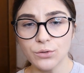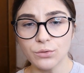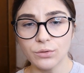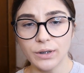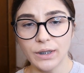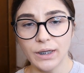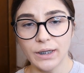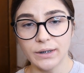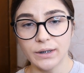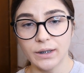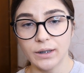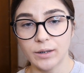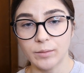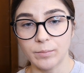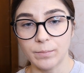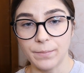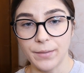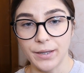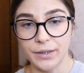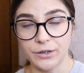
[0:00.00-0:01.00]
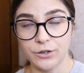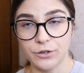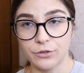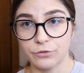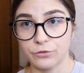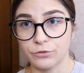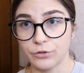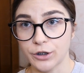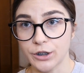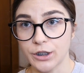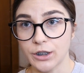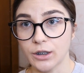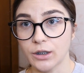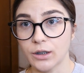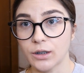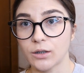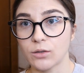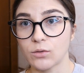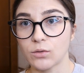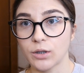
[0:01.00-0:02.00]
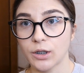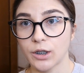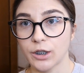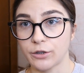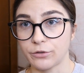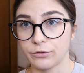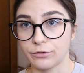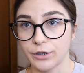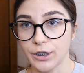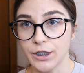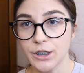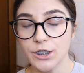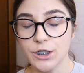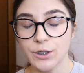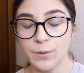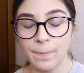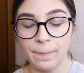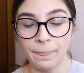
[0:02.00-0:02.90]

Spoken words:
get a better vertical coverage.